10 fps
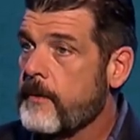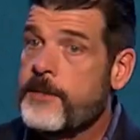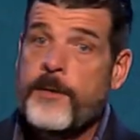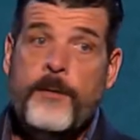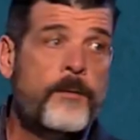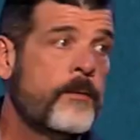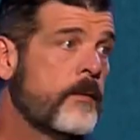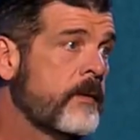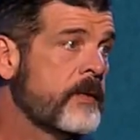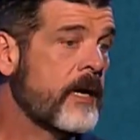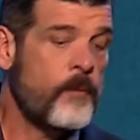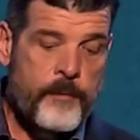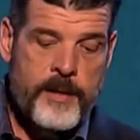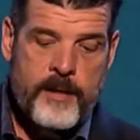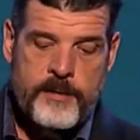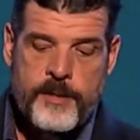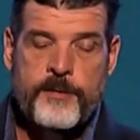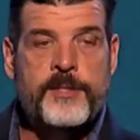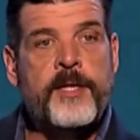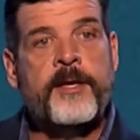So, like, what are we going to
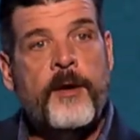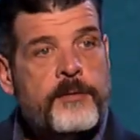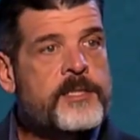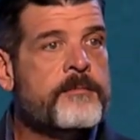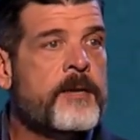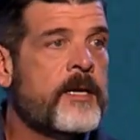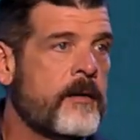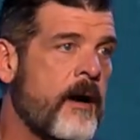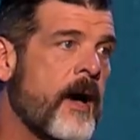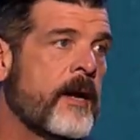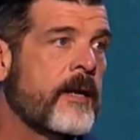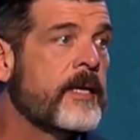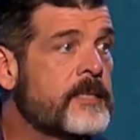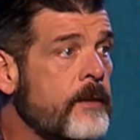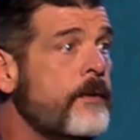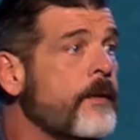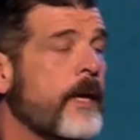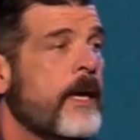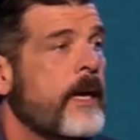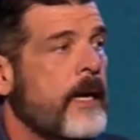do? So they go to the man of God, and they said,
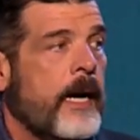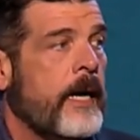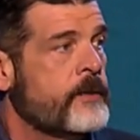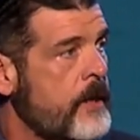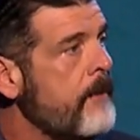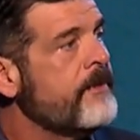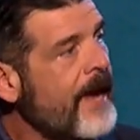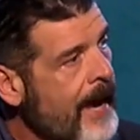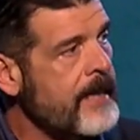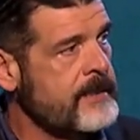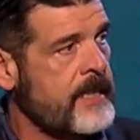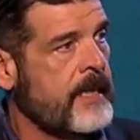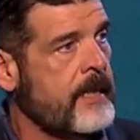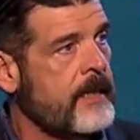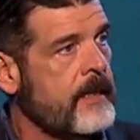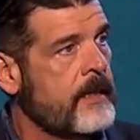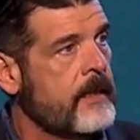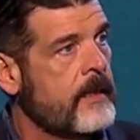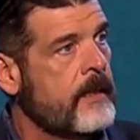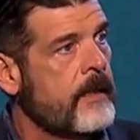look, I dropped the axe head.
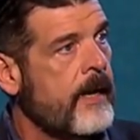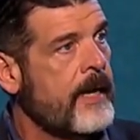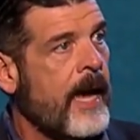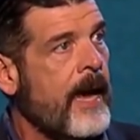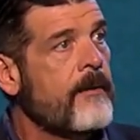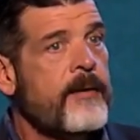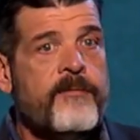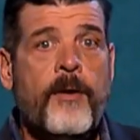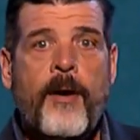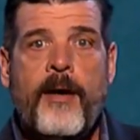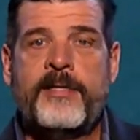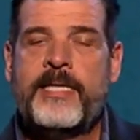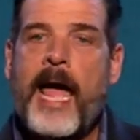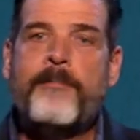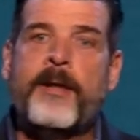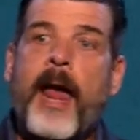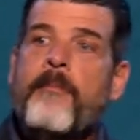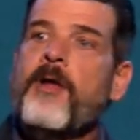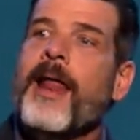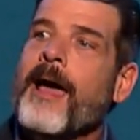Like, I don't even know how this happened.
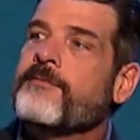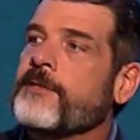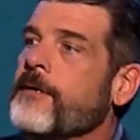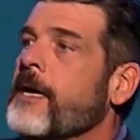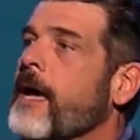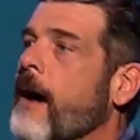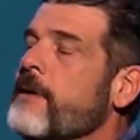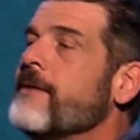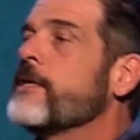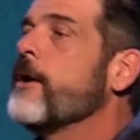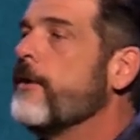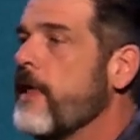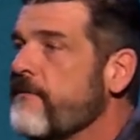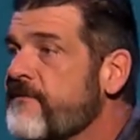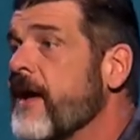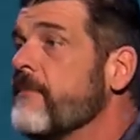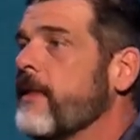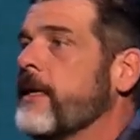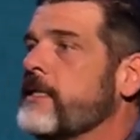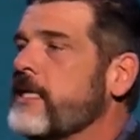I'm going to have to go to that
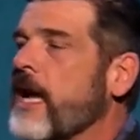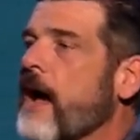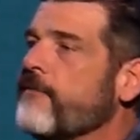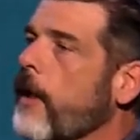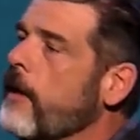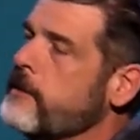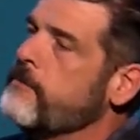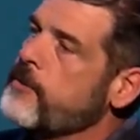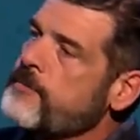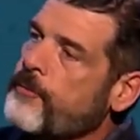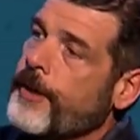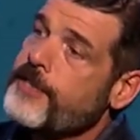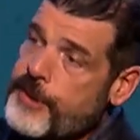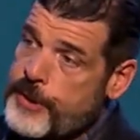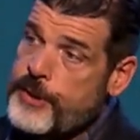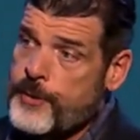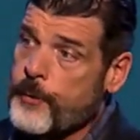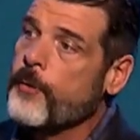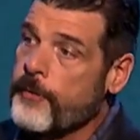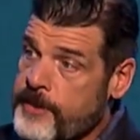family and say, I've lost the most precious
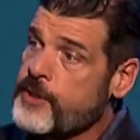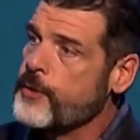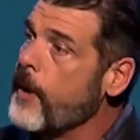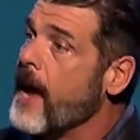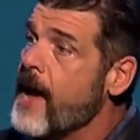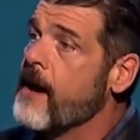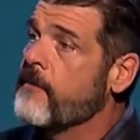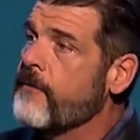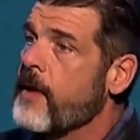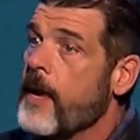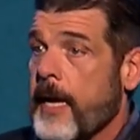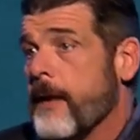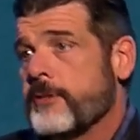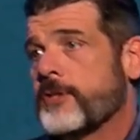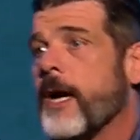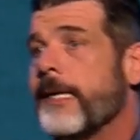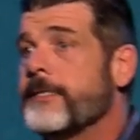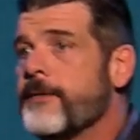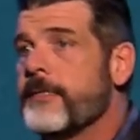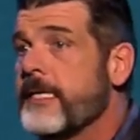tool that you have. And I was trying
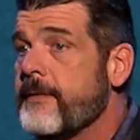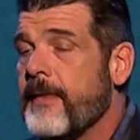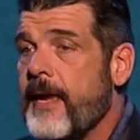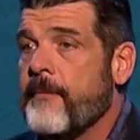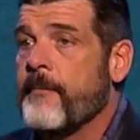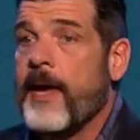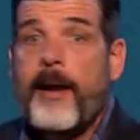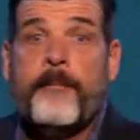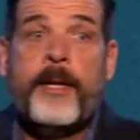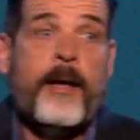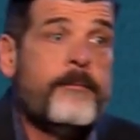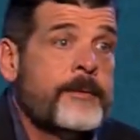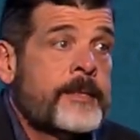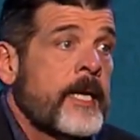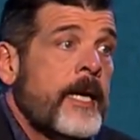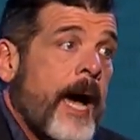to do a good thing, man. I mean, I was